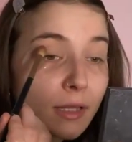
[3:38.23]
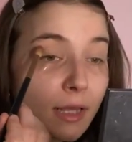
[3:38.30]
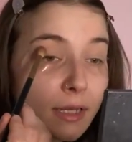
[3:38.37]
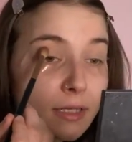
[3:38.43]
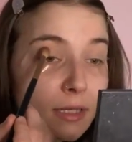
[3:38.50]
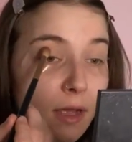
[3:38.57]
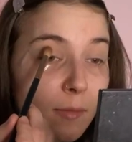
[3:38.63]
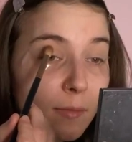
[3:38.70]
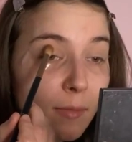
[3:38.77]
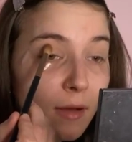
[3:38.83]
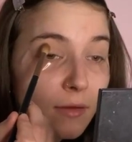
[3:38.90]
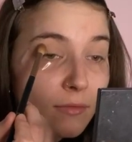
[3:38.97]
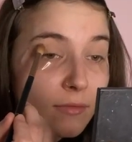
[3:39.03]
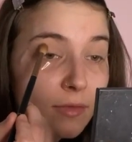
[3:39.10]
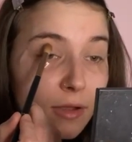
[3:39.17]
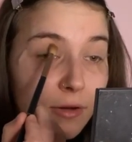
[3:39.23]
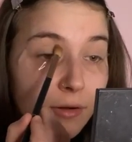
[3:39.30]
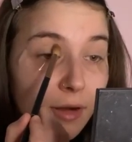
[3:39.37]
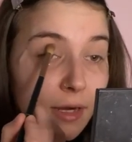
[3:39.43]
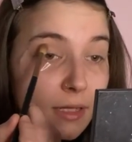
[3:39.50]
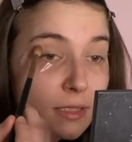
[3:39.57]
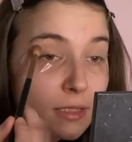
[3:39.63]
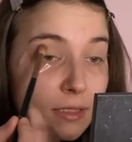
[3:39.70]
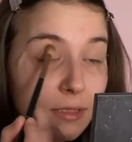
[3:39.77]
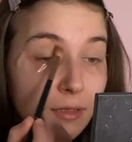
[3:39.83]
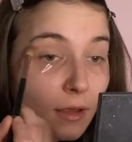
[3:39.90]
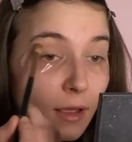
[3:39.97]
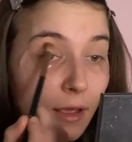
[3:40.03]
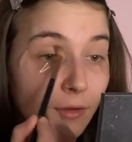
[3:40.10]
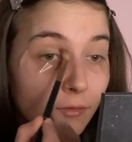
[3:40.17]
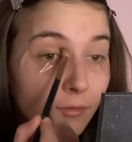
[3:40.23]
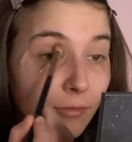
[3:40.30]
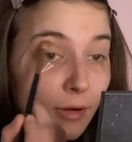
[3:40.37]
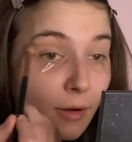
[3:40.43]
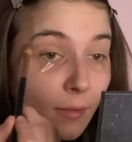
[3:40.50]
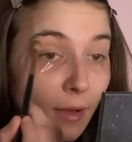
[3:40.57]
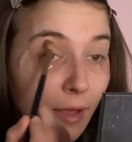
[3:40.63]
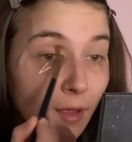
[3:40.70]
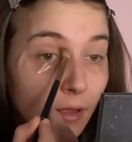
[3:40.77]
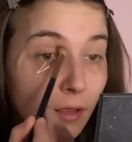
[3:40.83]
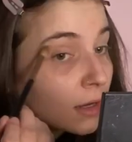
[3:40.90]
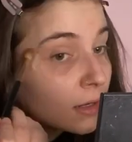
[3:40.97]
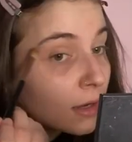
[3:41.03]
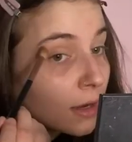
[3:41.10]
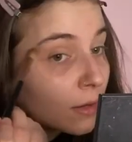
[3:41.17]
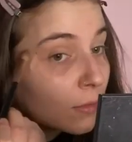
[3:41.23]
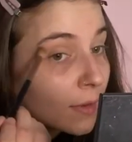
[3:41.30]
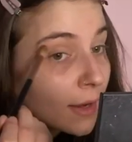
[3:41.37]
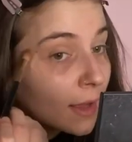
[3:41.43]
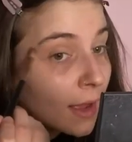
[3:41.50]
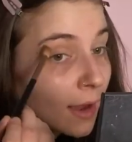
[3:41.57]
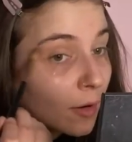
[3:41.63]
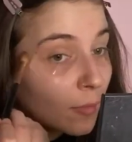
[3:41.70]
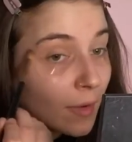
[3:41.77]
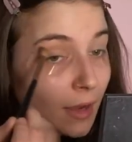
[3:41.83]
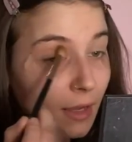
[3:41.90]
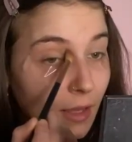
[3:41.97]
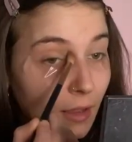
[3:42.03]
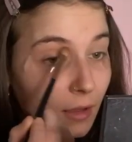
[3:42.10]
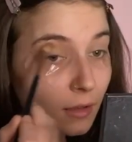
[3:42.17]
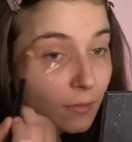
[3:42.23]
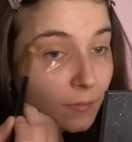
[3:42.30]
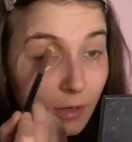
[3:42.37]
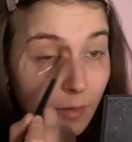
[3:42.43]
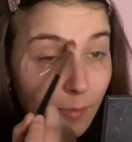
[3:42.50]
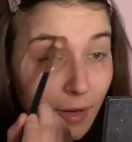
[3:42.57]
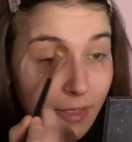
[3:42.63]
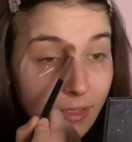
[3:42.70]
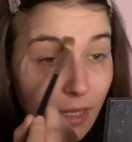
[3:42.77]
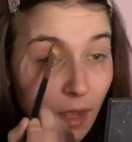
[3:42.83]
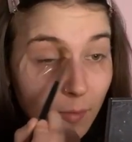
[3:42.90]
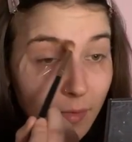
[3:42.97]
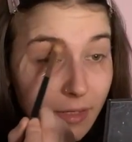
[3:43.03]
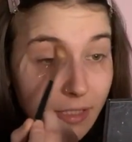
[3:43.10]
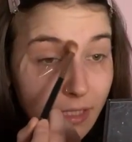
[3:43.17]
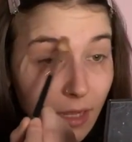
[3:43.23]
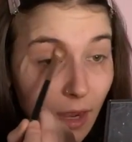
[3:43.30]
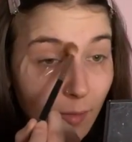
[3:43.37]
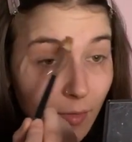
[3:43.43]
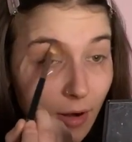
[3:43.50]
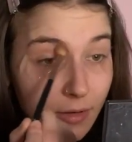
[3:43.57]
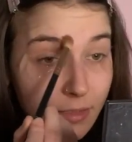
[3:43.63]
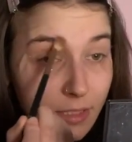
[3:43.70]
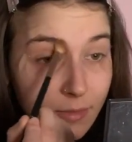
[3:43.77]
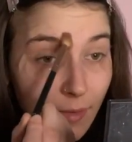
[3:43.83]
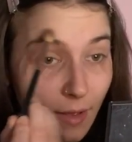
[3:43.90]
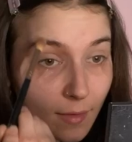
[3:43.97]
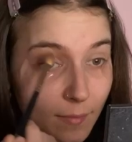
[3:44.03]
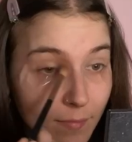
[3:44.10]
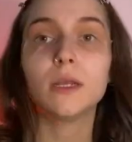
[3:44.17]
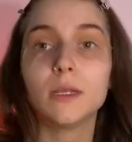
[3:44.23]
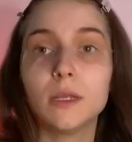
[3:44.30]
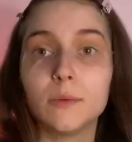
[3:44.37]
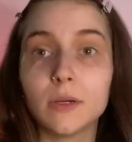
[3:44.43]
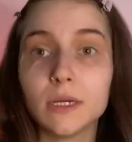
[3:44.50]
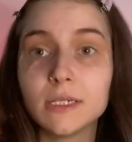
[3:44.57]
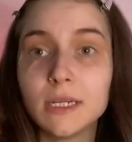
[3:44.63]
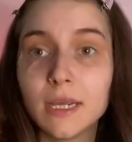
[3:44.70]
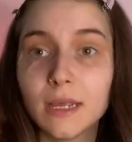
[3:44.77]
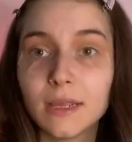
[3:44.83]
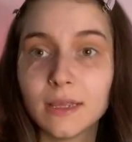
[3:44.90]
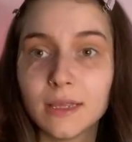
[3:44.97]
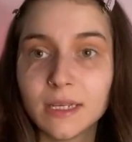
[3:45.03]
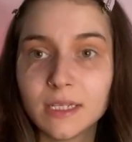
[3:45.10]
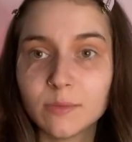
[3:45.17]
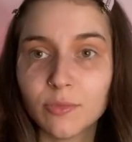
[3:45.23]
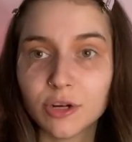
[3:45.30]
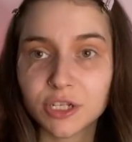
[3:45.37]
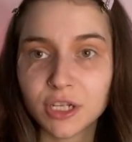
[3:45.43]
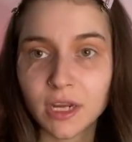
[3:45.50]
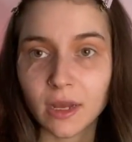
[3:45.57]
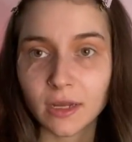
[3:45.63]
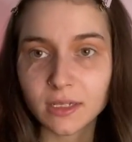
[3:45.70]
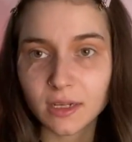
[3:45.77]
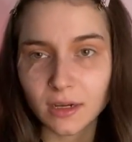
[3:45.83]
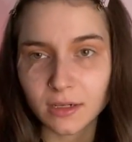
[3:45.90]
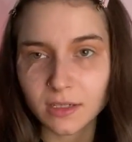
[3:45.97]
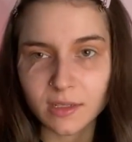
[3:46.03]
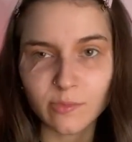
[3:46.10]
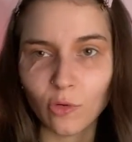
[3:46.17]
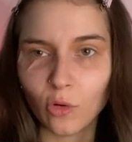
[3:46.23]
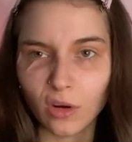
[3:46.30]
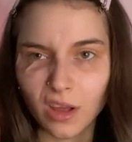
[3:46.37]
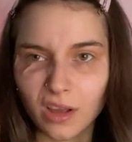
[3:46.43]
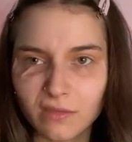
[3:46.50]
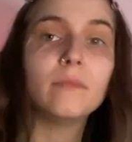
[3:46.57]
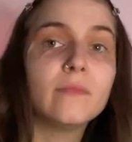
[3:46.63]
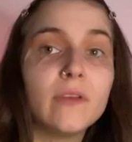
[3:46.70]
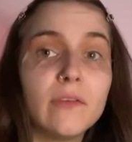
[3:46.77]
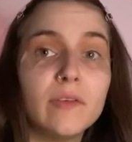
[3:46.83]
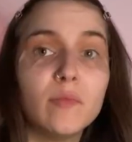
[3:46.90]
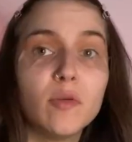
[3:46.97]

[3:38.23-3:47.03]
this above the crease everywhere and kind of wing it out back here. Gonna blend it up into the eyebrows as well. Now we're gonna take this brush here. It's like a smaller fluffy